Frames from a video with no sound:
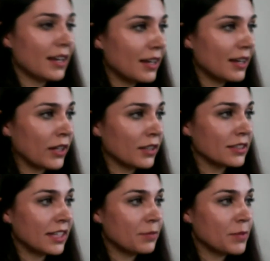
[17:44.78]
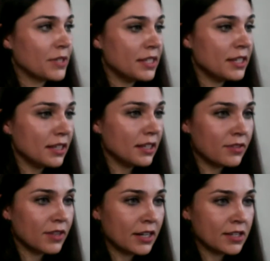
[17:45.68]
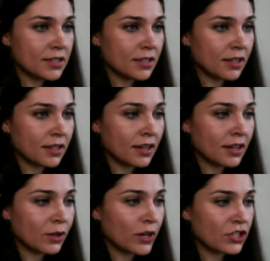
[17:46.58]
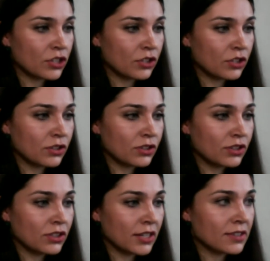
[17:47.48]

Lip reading: Well, let me see if there is a question yet.